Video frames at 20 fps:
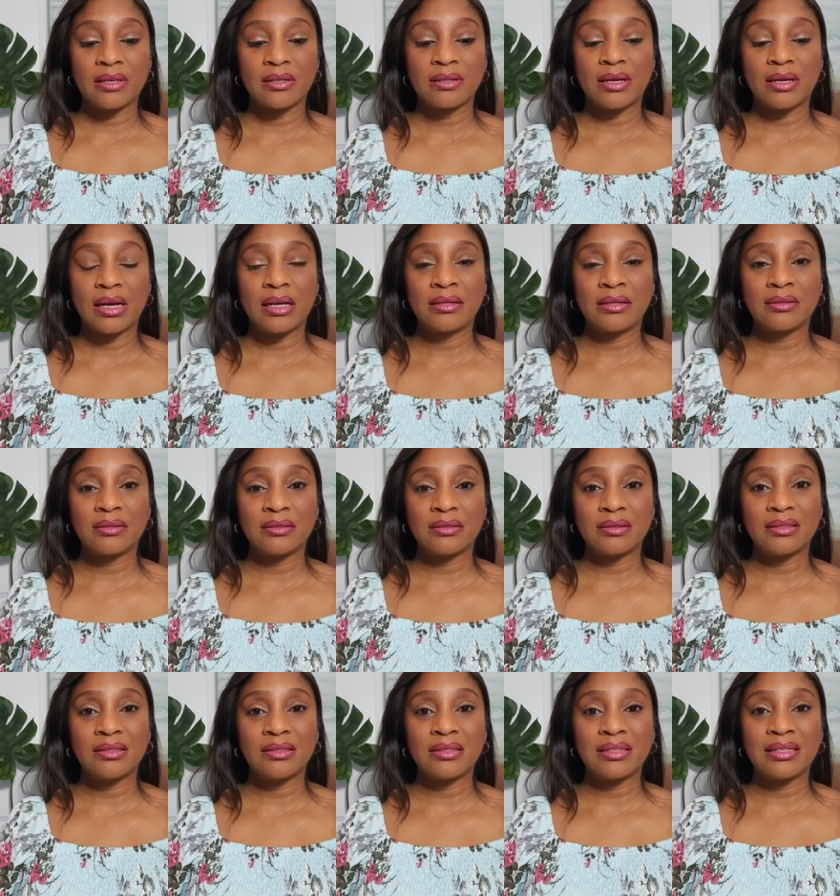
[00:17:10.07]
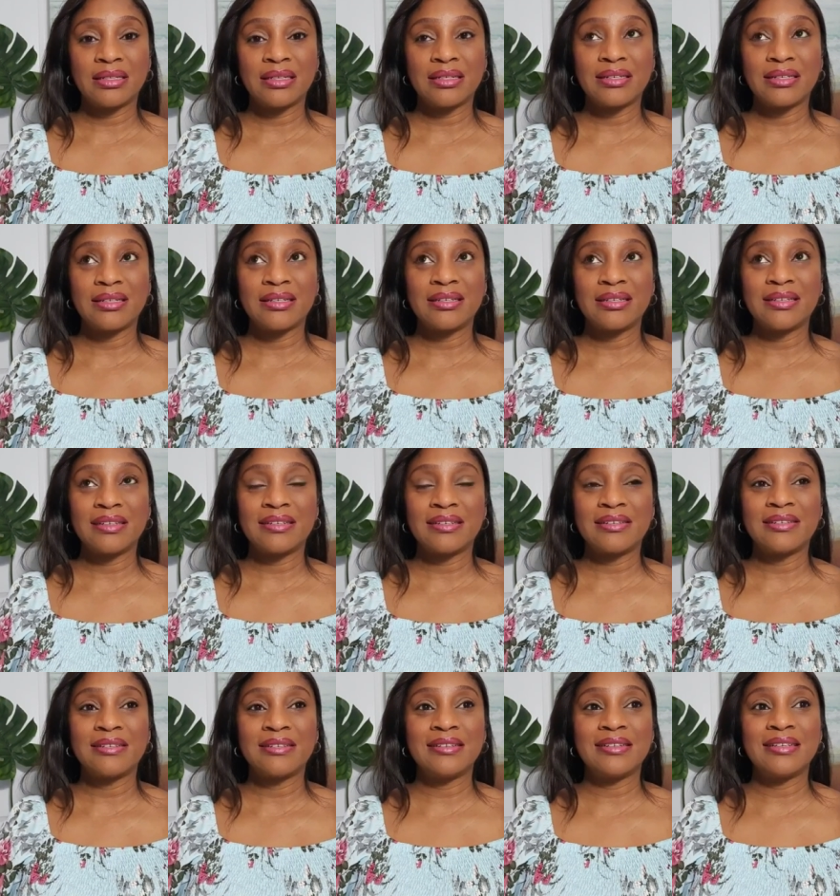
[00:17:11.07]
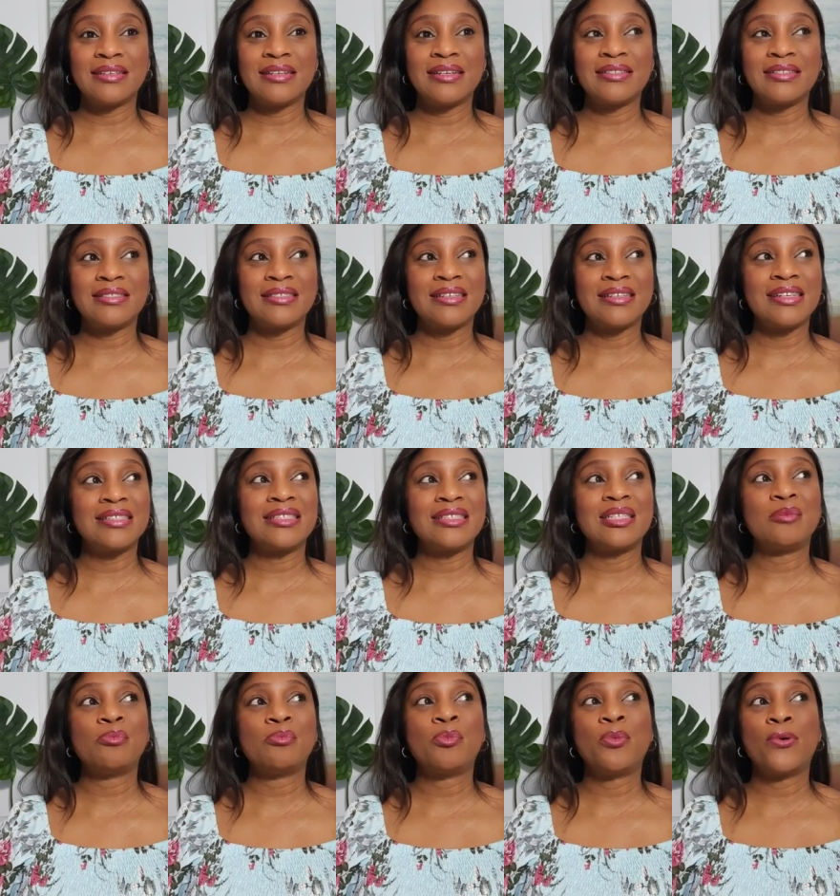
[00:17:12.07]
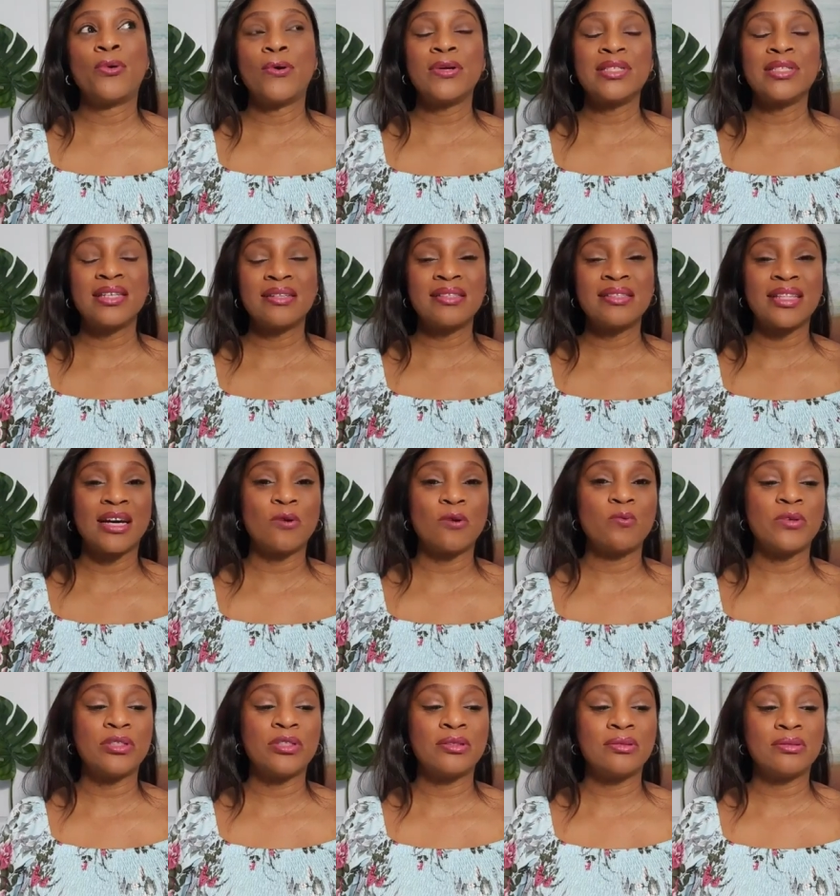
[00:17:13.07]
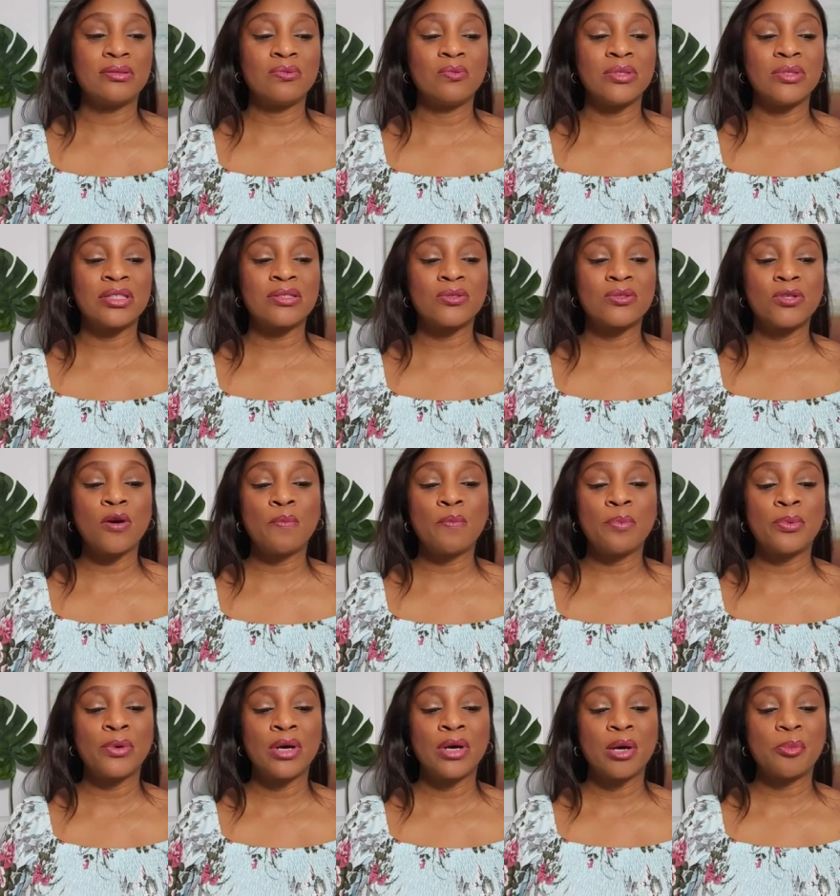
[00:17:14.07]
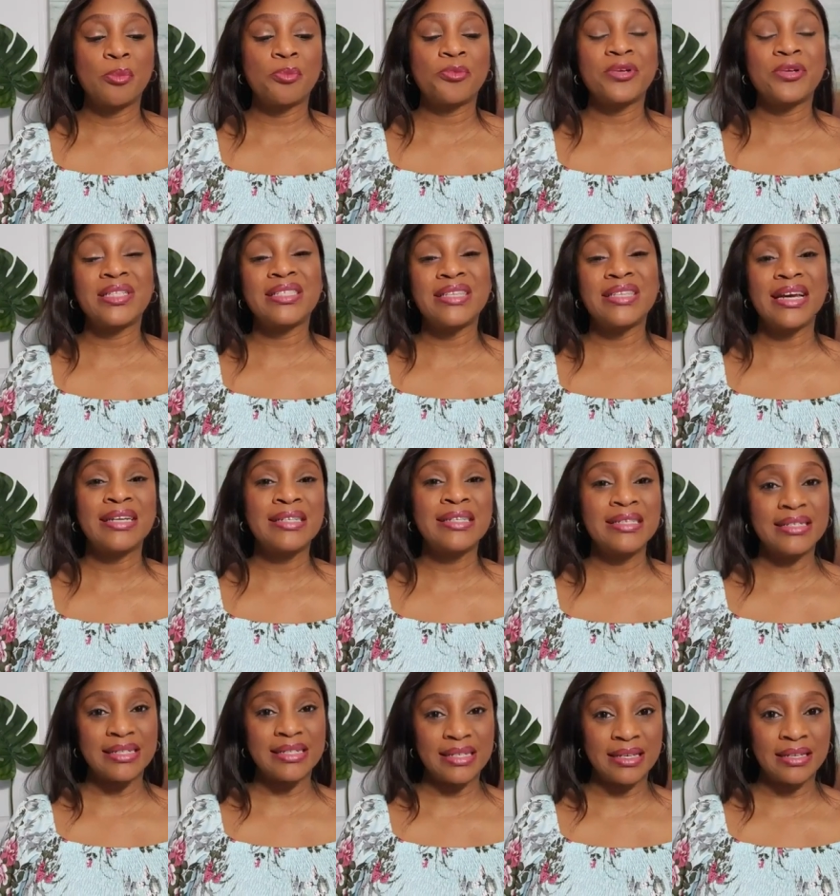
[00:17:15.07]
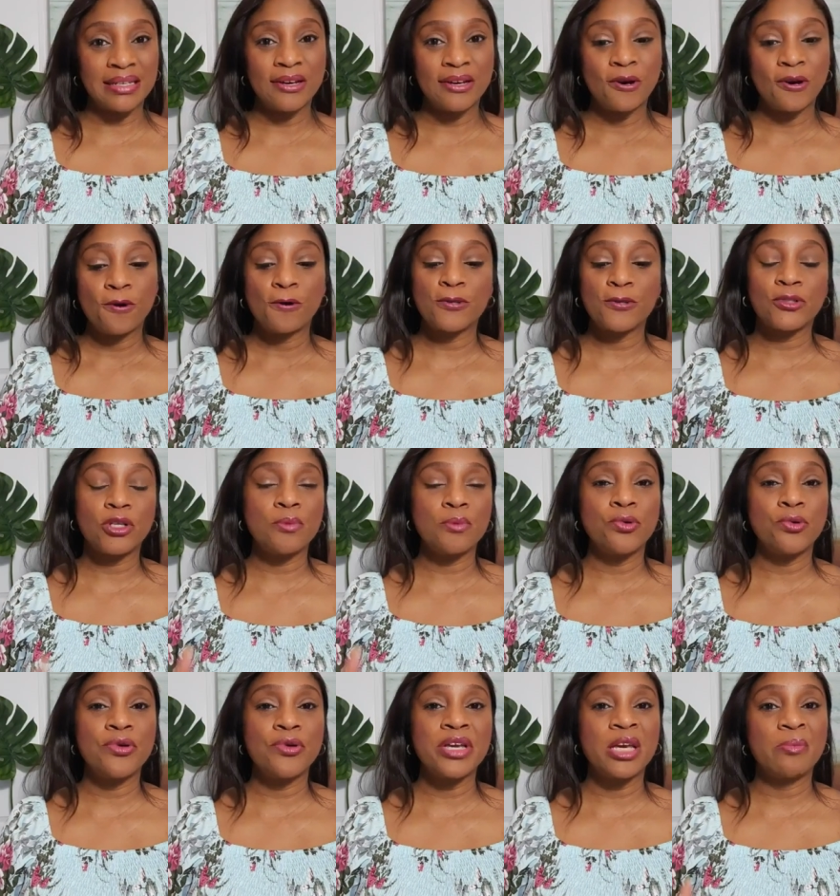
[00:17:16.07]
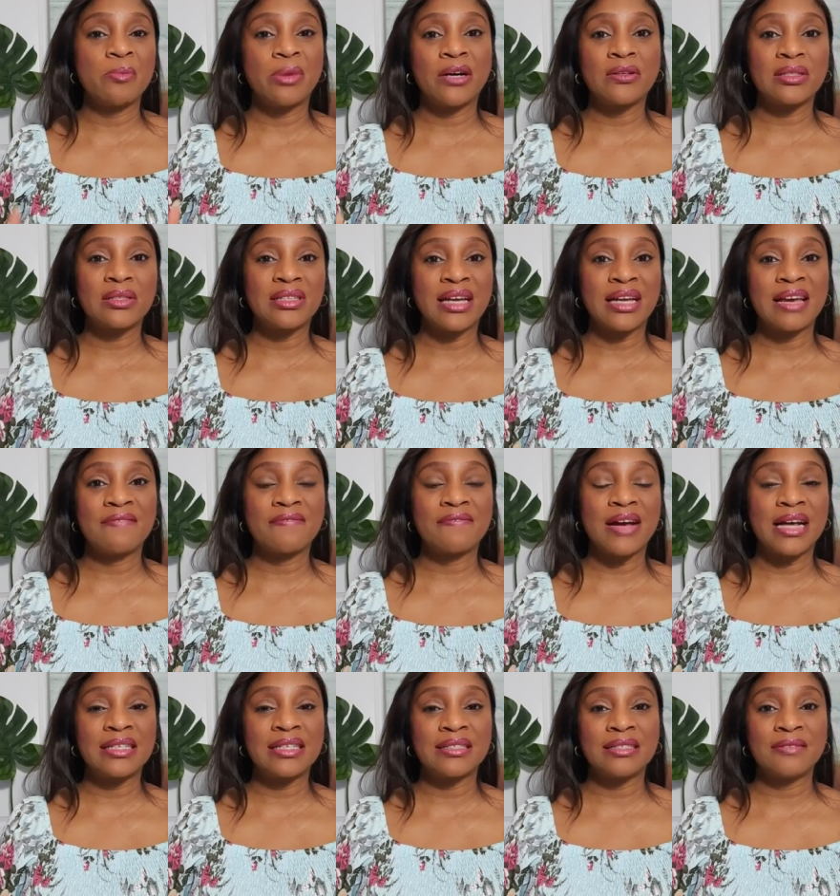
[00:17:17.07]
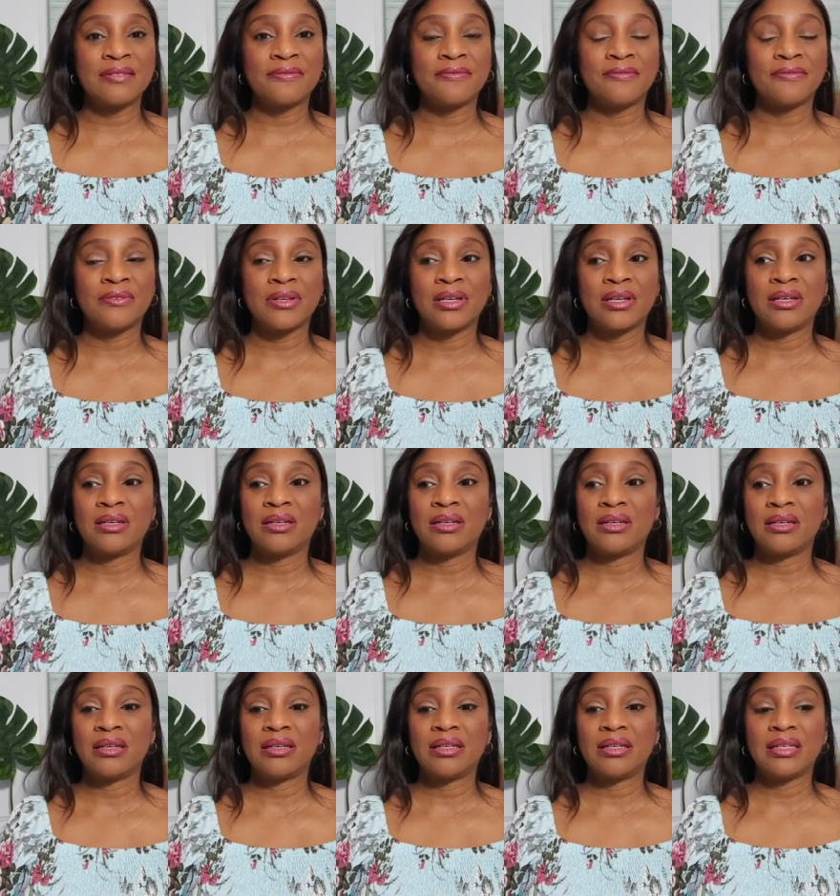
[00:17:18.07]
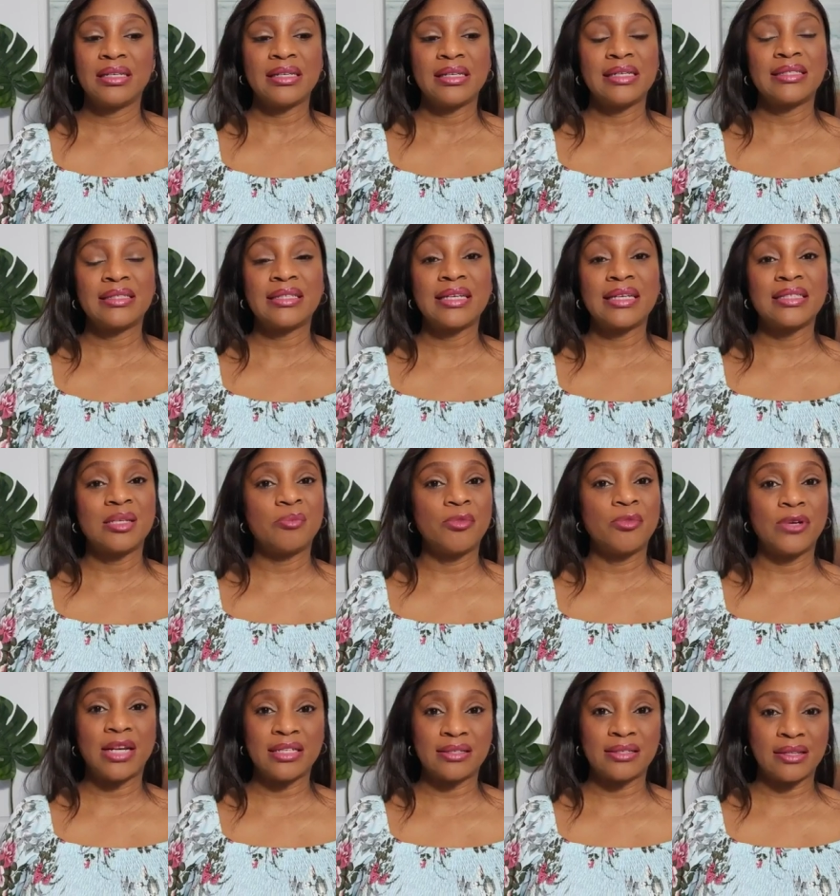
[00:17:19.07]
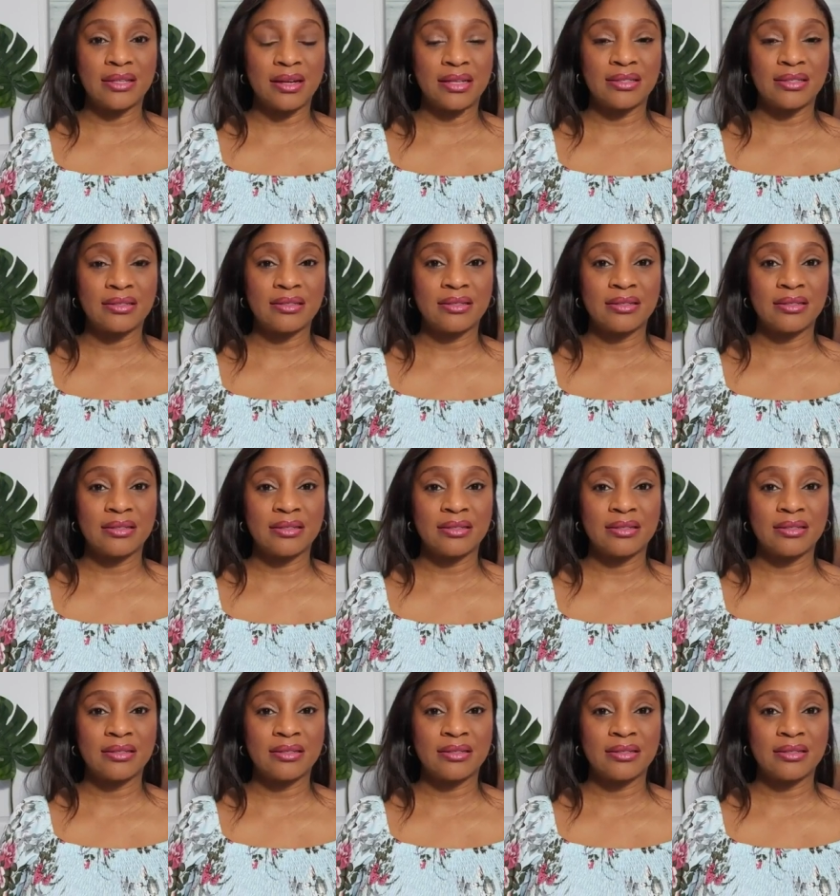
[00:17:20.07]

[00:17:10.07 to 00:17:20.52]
And it's important that we stop pretending or stop going about life as if it's as simple as that.